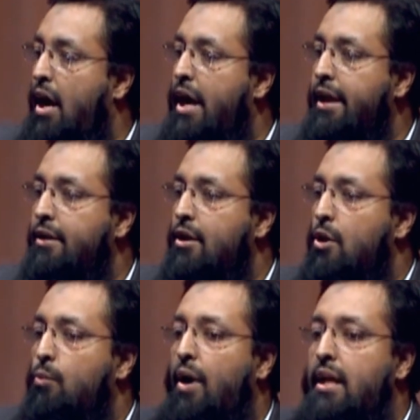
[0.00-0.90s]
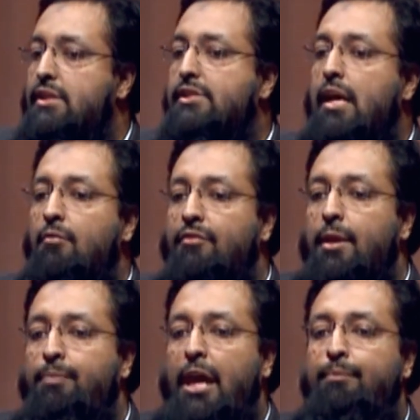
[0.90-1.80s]
by while some of
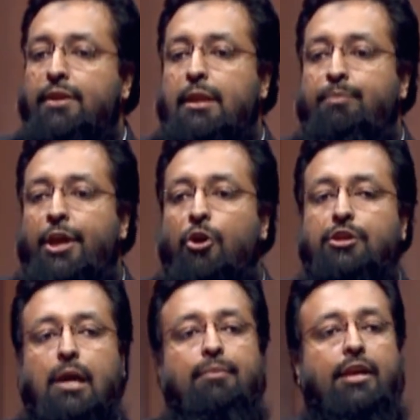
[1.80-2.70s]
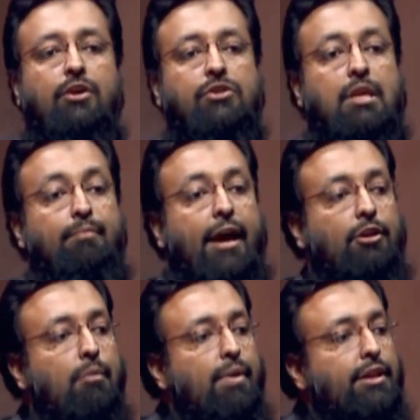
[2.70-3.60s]
the people, the POWs in the
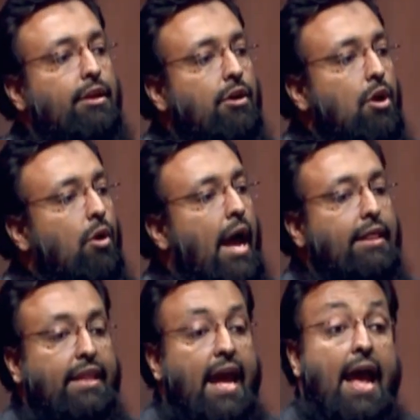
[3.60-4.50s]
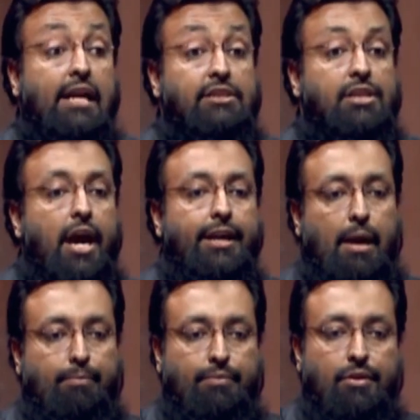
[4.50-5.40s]
Battle of Badr, had their hands tied
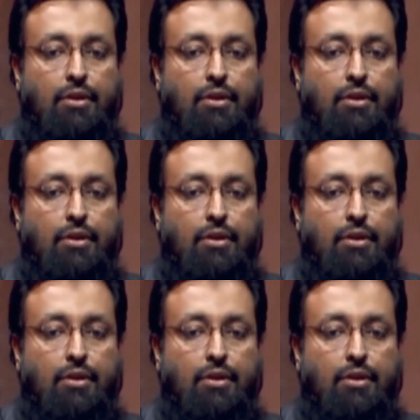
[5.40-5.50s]
up.